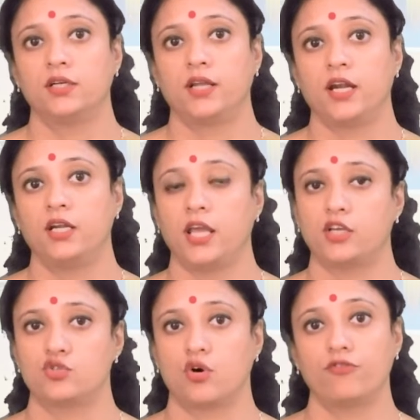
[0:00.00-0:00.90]
day
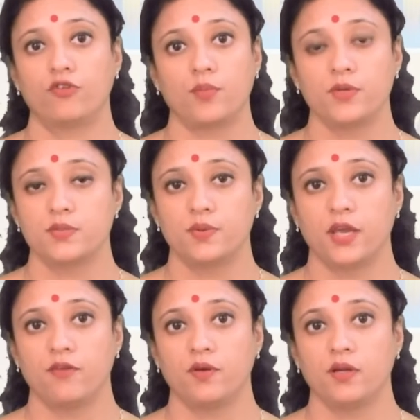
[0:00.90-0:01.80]
takes off from his
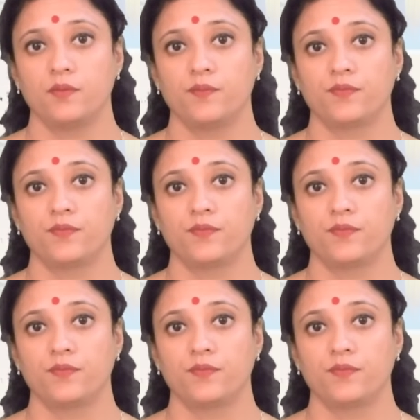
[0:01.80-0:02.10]
behavior.